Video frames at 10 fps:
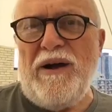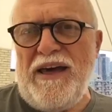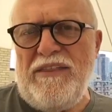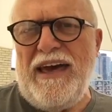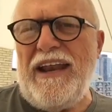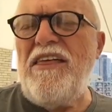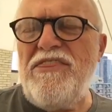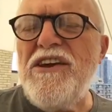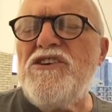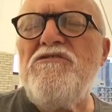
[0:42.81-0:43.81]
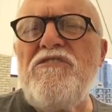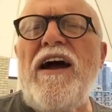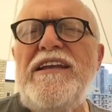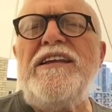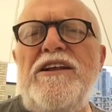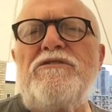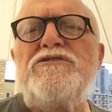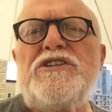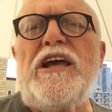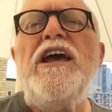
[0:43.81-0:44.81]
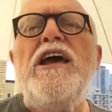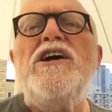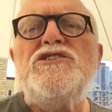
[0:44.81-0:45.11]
by that. I think you'll find it interesting.